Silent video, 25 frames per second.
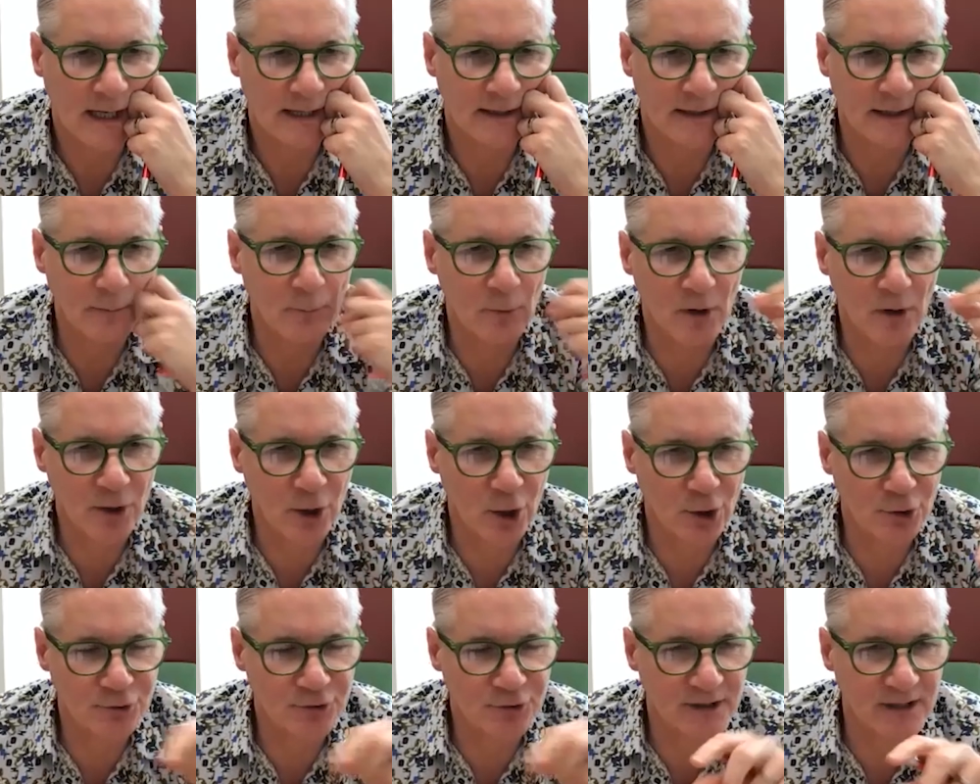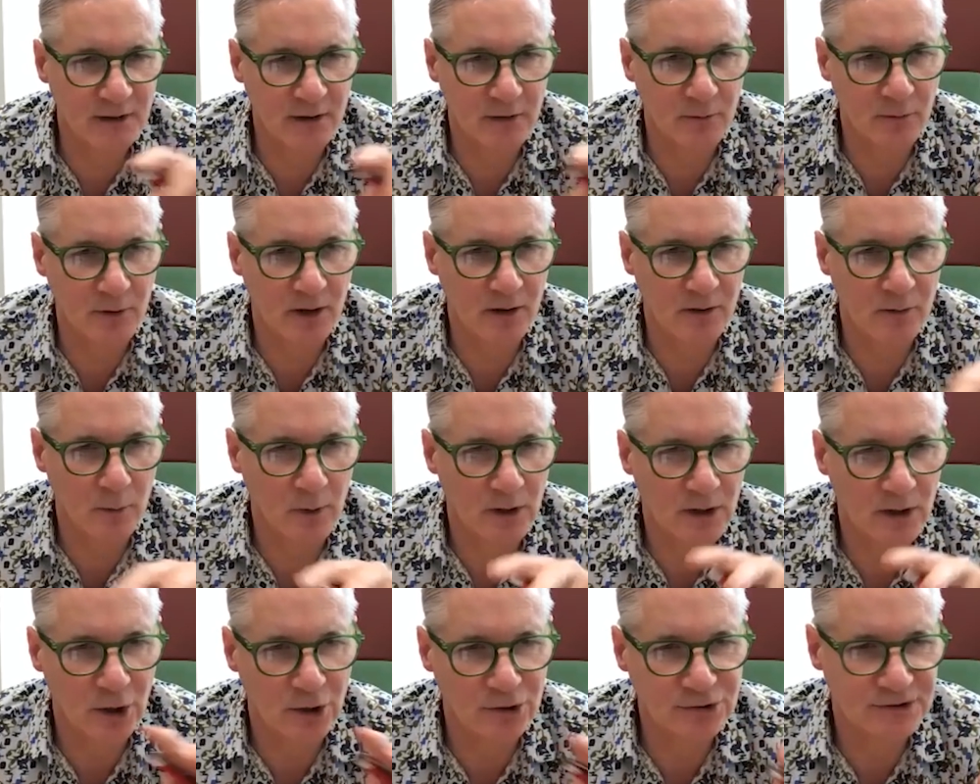And what
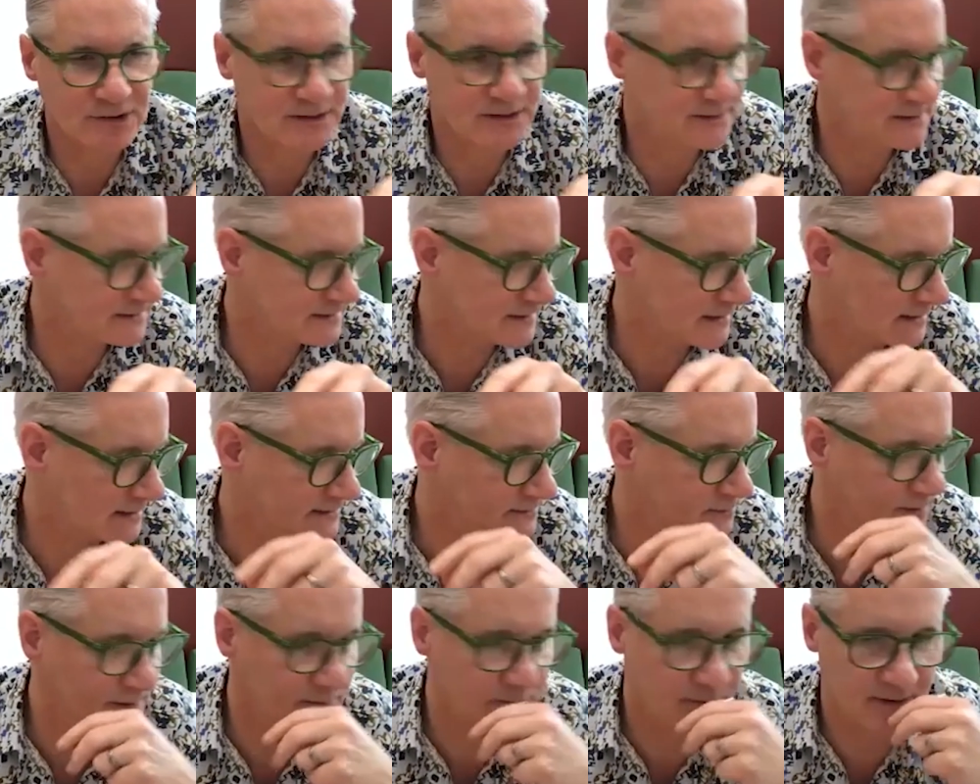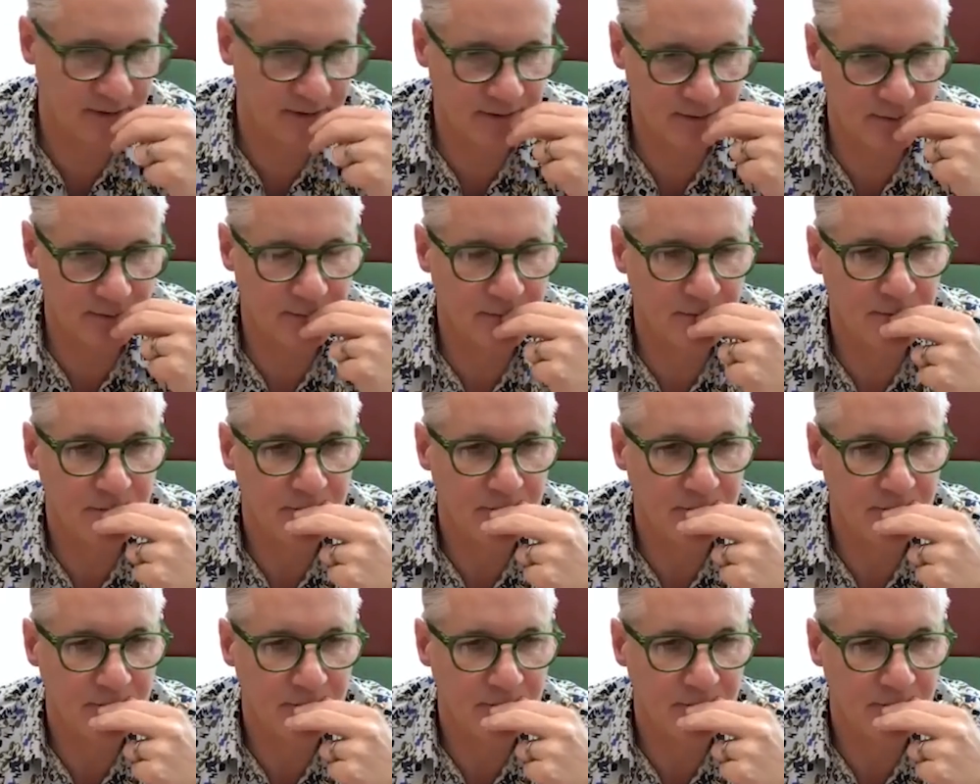country to tell us where they're?